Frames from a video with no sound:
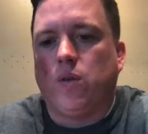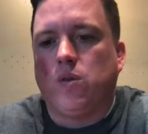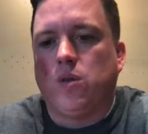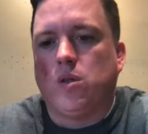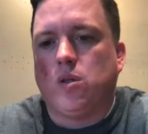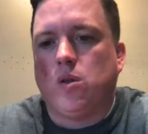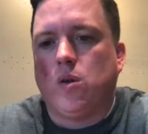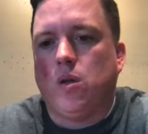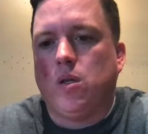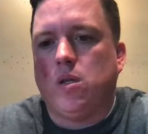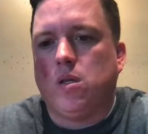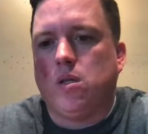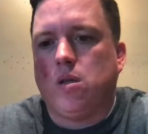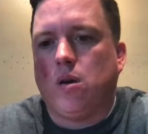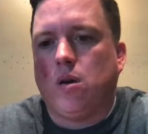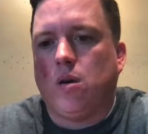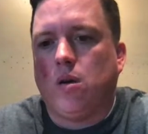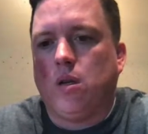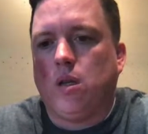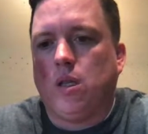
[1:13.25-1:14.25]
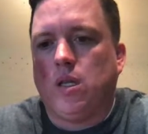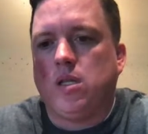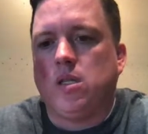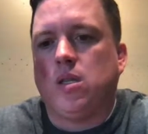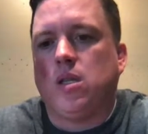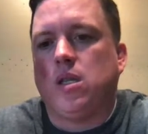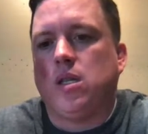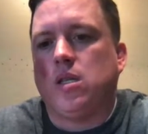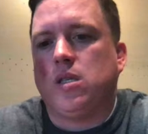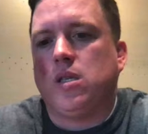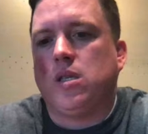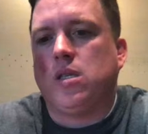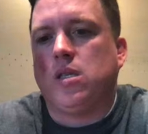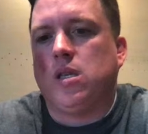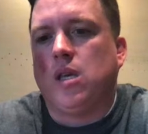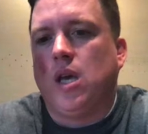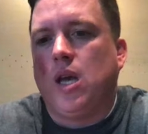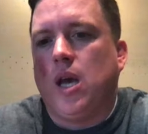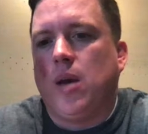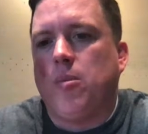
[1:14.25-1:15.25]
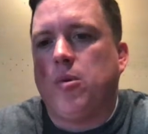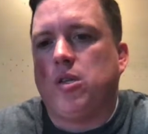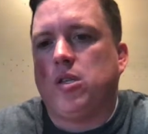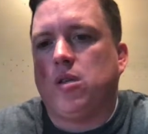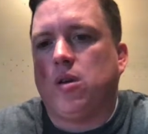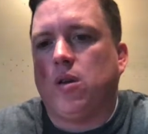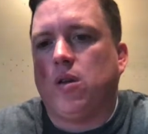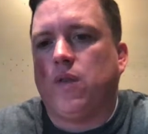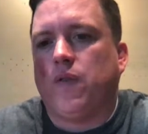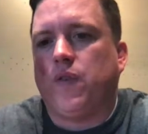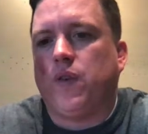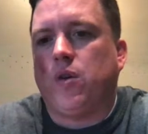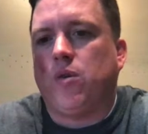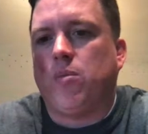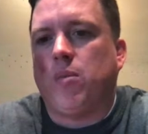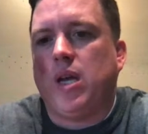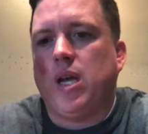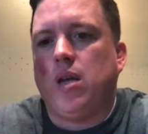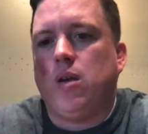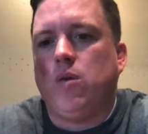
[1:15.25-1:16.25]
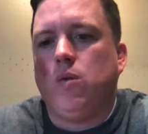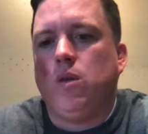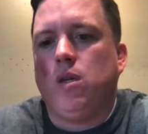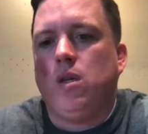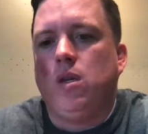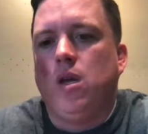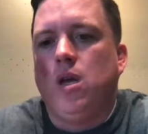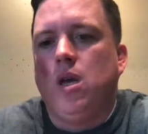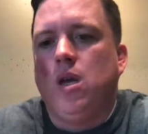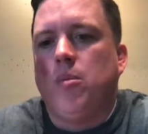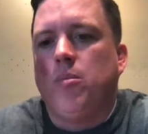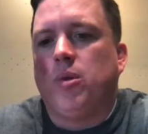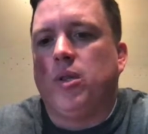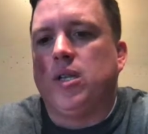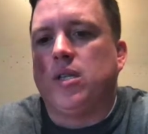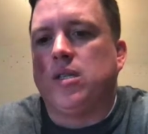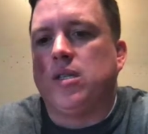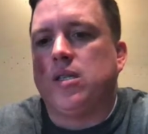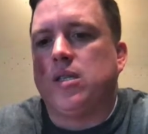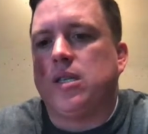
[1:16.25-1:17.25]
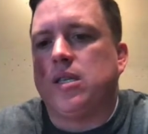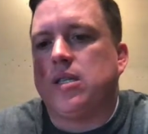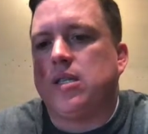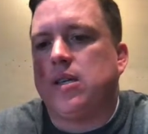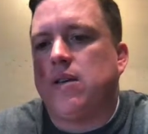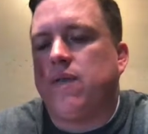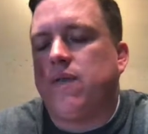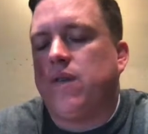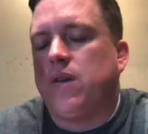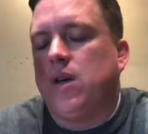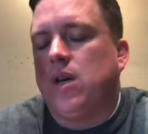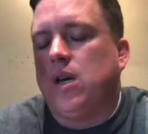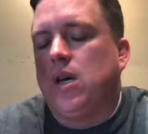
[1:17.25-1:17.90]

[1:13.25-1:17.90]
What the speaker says: So let's go ahead and start. I'm going to start the funnel manually, but this is as if